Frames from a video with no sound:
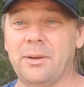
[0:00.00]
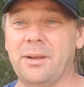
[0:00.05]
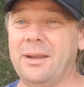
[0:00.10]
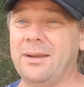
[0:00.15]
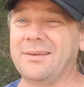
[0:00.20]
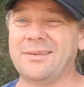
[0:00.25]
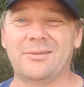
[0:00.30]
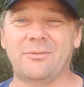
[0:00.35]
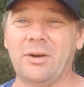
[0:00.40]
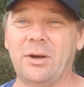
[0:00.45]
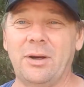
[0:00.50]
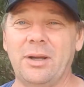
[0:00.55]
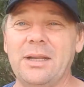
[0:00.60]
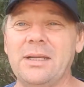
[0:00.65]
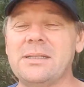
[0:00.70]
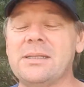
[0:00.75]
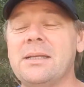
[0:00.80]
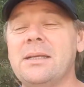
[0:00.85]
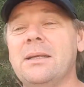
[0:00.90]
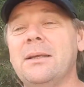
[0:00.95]
It's very
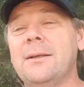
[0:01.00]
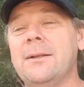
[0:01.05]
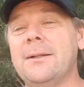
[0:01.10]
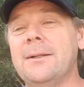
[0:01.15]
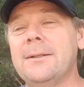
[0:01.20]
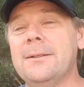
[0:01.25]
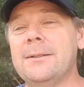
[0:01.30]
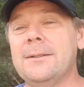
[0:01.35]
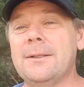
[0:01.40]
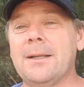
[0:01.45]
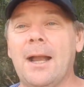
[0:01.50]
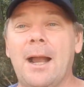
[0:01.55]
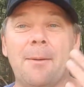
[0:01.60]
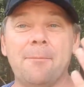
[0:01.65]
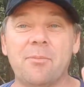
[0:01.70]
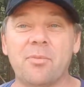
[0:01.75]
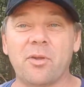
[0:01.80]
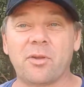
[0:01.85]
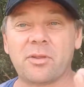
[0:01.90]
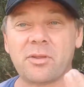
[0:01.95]
easy.
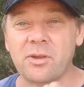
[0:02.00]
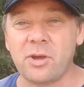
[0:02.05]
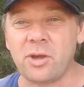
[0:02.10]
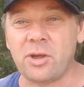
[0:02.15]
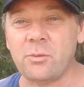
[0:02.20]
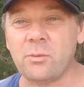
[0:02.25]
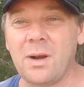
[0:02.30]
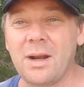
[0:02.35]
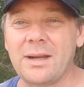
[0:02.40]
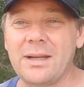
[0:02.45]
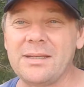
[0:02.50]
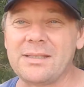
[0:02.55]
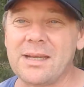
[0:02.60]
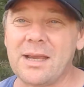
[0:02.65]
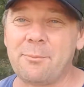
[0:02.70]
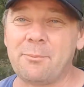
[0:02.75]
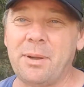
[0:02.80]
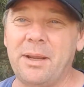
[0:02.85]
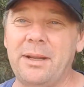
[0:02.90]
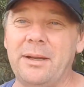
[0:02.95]
The third one is
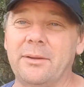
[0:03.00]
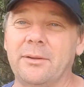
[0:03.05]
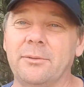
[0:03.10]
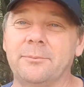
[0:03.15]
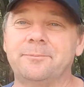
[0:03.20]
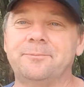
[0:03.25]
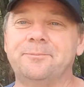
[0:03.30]
our pedal.